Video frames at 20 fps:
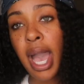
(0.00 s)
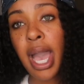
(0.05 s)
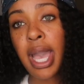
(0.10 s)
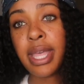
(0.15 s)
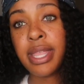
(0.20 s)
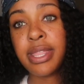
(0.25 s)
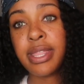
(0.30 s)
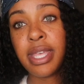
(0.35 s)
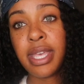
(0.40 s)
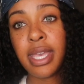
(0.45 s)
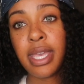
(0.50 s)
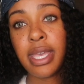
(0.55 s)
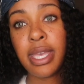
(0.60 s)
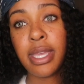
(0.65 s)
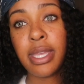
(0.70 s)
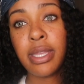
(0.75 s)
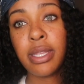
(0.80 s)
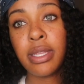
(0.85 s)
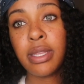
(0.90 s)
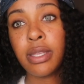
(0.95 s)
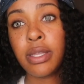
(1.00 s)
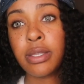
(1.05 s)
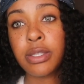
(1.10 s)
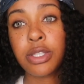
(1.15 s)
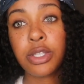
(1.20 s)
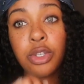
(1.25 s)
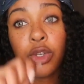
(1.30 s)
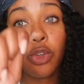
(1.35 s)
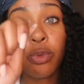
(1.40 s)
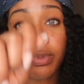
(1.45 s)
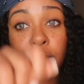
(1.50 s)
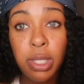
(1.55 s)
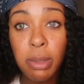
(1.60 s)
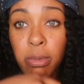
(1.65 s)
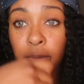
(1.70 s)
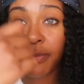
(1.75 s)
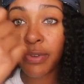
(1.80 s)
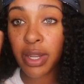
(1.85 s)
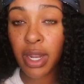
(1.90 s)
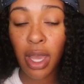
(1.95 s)
I then scooped some
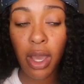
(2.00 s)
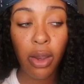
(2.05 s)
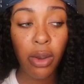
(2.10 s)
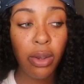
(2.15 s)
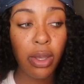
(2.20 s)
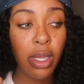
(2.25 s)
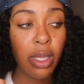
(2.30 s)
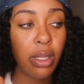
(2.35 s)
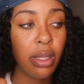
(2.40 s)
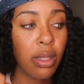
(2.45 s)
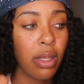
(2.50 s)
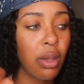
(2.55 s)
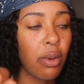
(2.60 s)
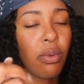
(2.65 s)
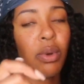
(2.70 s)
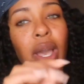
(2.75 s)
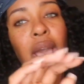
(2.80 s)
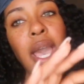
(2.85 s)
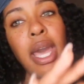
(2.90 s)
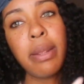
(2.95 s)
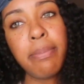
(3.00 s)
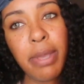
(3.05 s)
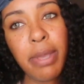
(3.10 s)
of it out. Well, I had a